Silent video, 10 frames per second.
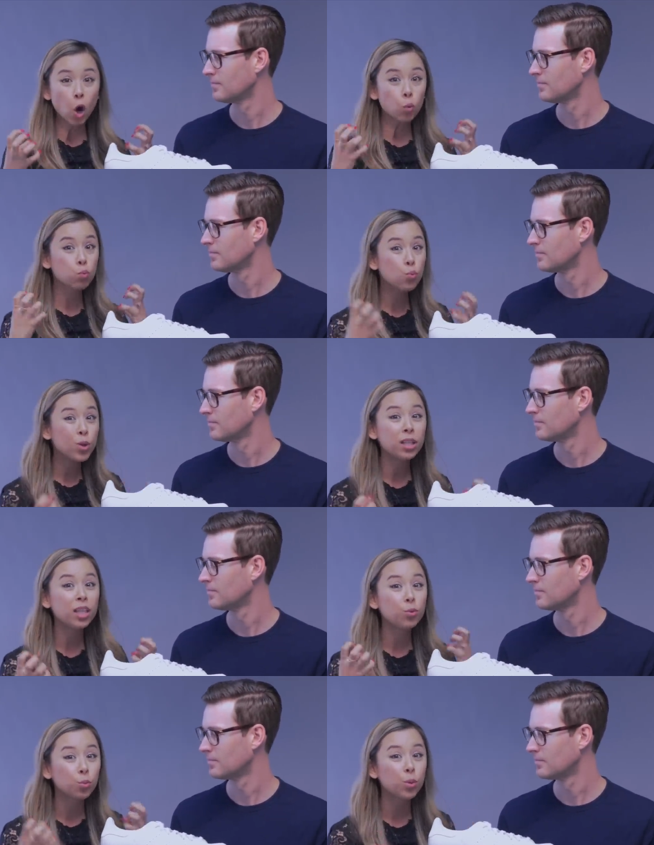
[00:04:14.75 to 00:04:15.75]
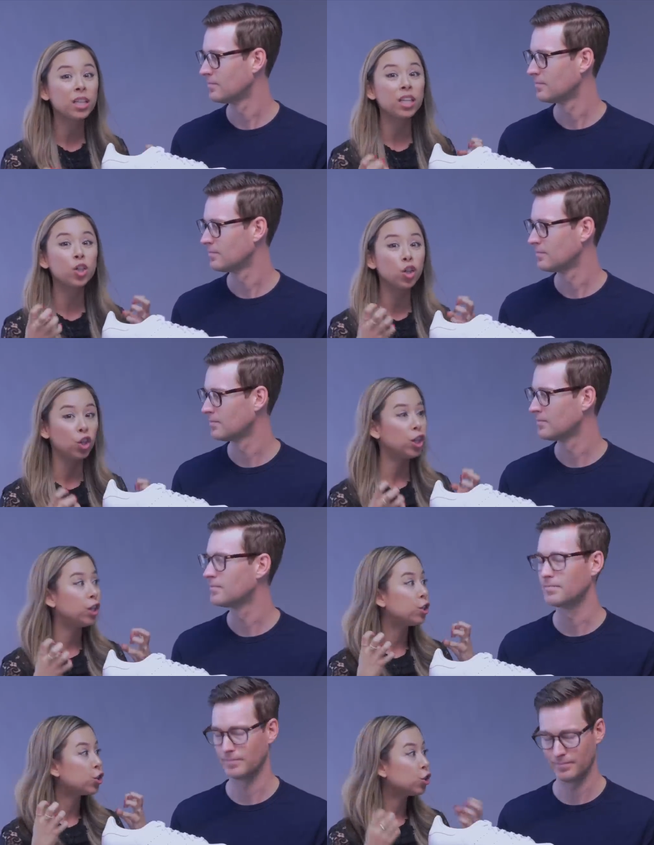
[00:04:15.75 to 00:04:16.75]
Speaker 1: a really, really
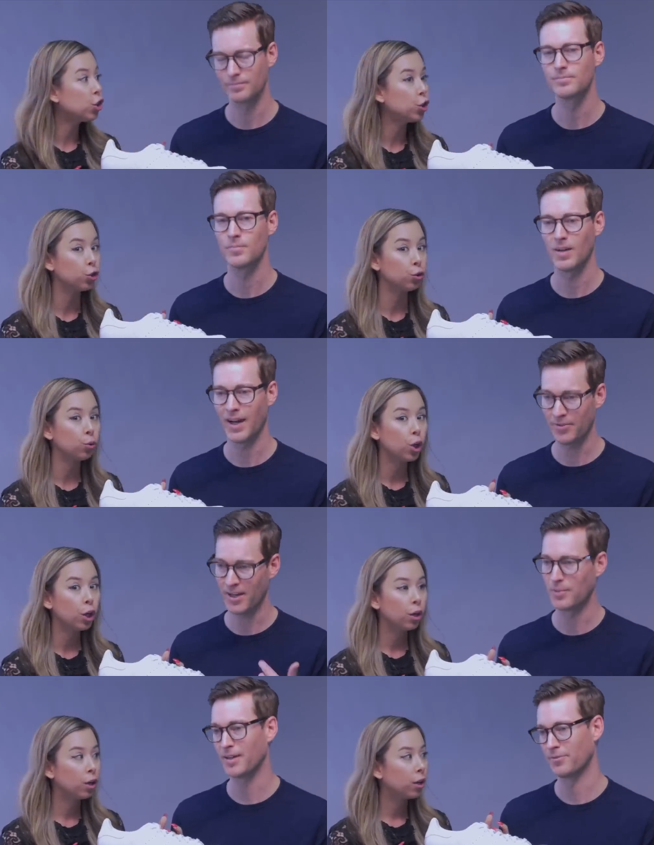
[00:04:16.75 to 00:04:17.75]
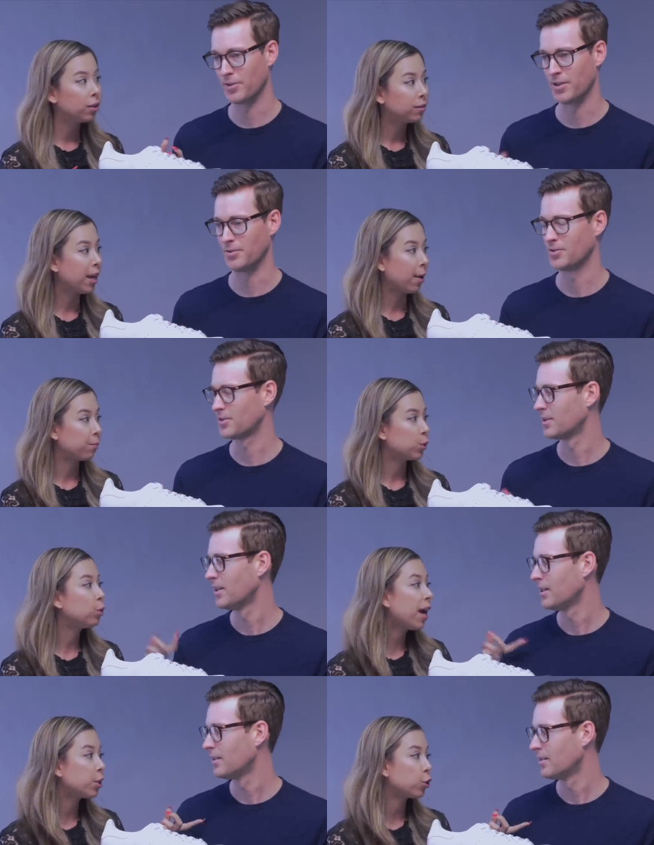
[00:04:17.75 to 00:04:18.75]
good shoe. I've had mine for years. Yeah,
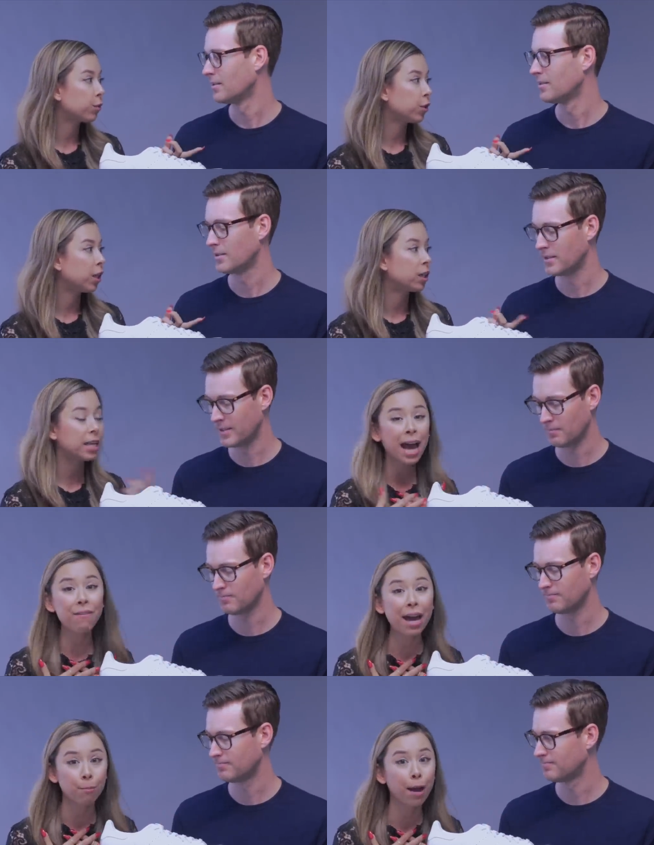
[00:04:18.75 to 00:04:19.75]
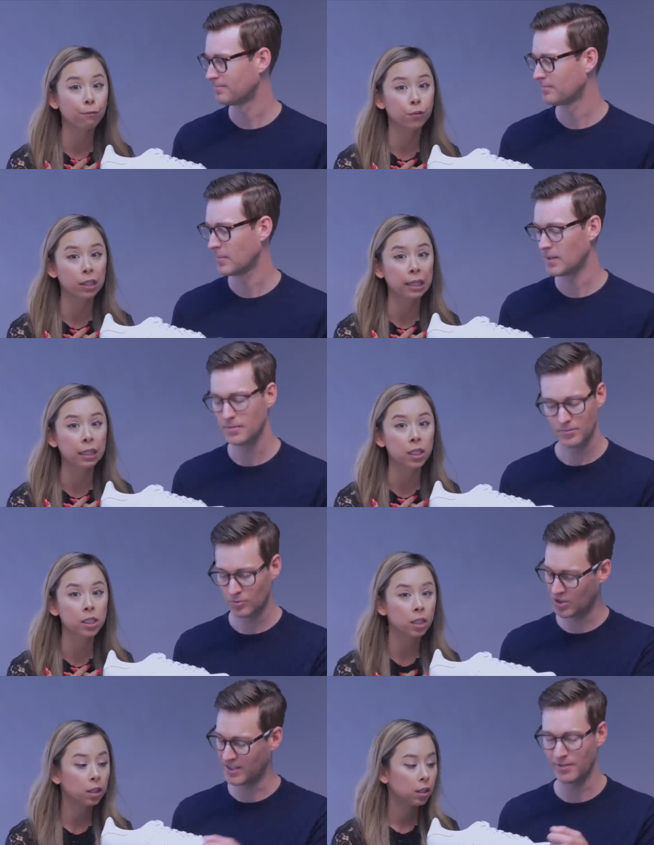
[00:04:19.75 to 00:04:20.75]
you've had yours for years. Yep. I've had mine for years.
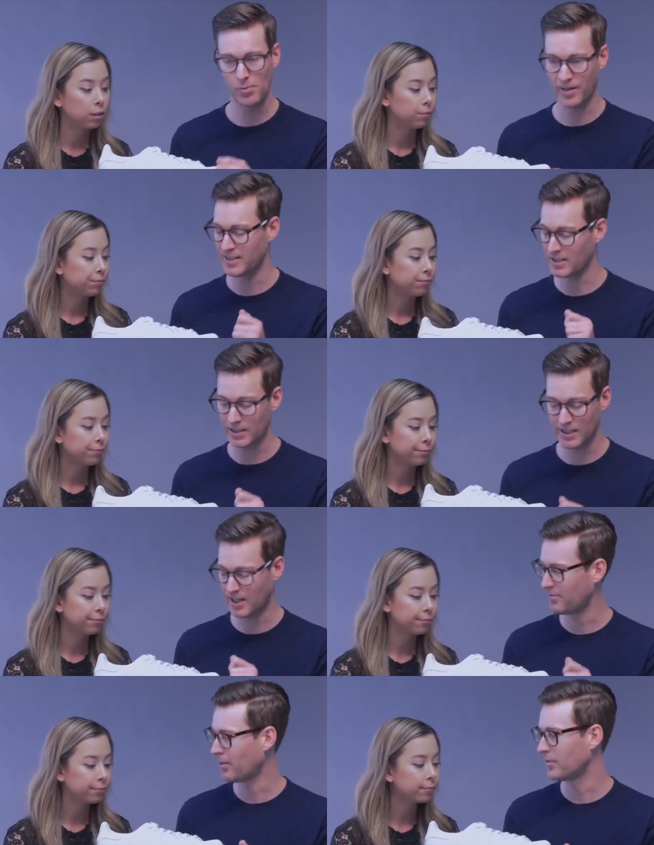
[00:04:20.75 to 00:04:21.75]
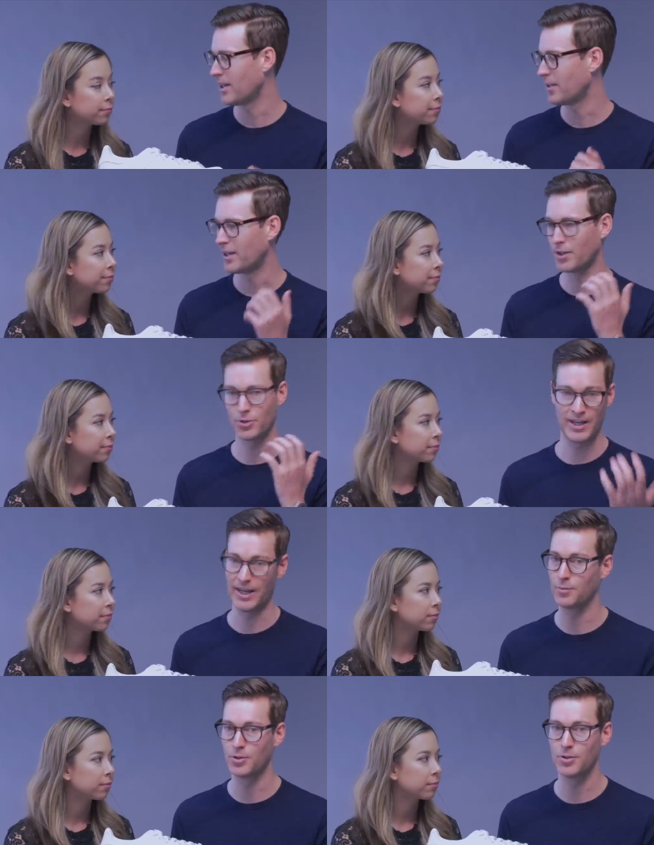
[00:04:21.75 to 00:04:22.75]
Speaker 2: Just give them a nice clean off every now and then or
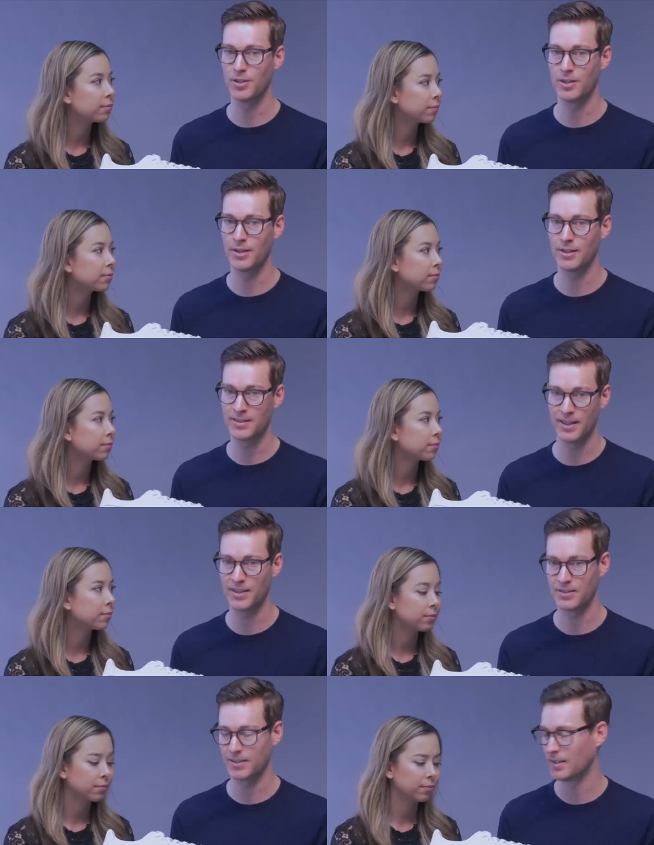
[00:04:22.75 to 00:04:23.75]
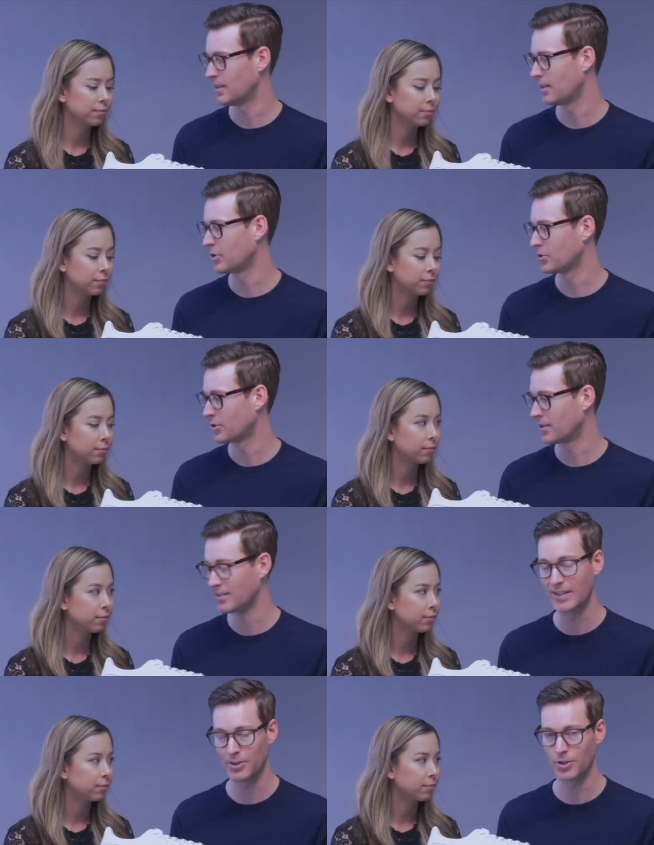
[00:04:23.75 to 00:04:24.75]
take them to a, a tennis, uh, a, a,
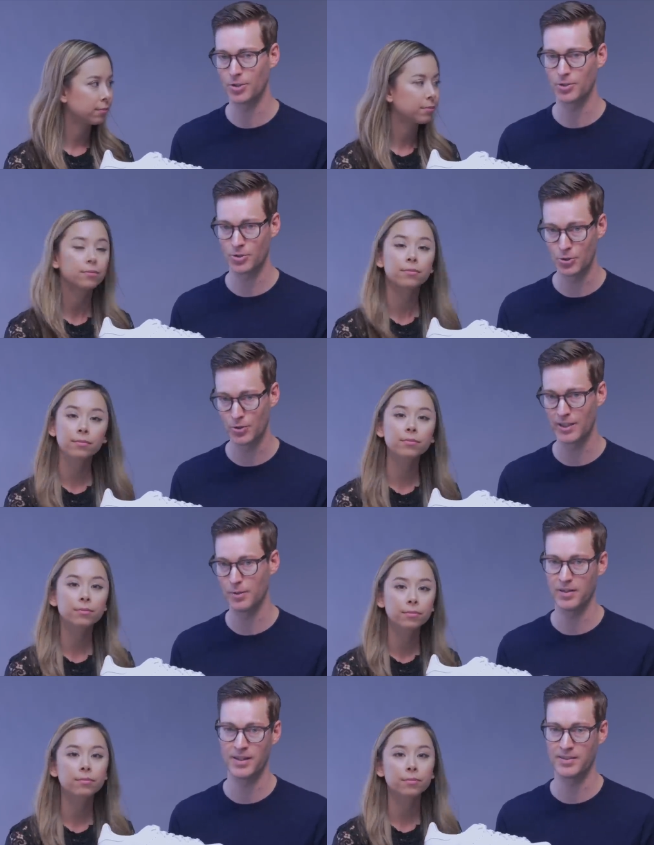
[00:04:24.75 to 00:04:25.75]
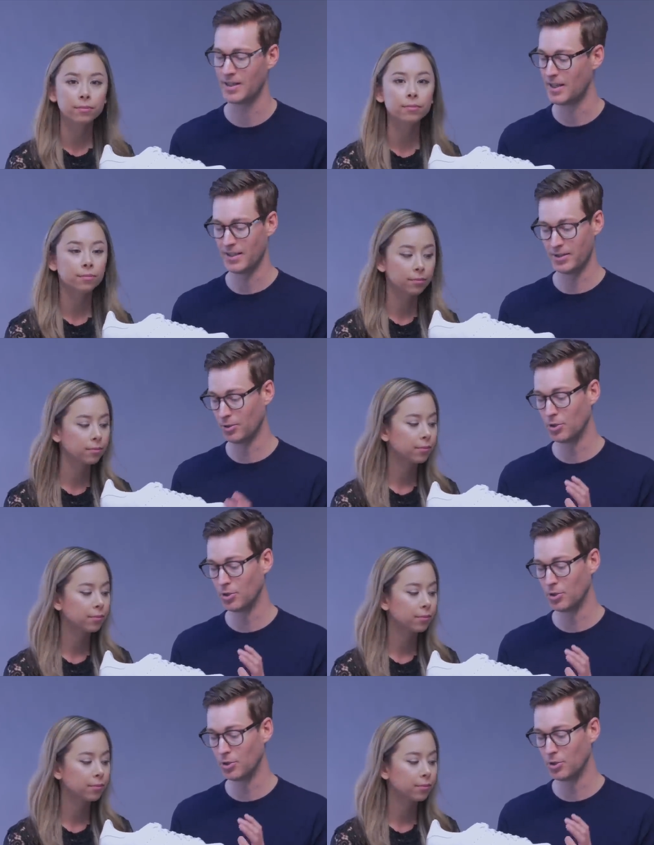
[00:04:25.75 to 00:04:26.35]
sneaker shoe cleaning place. They'll